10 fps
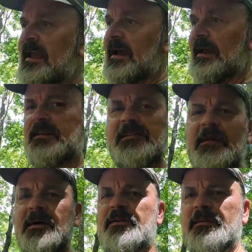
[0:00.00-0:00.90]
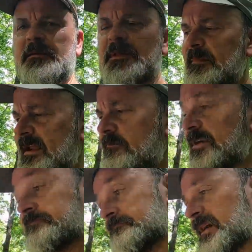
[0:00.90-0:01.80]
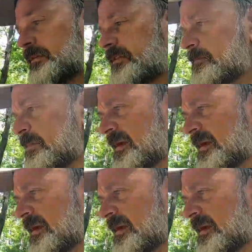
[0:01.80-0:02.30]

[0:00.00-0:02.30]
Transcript: I hate to say better them than me, but better them than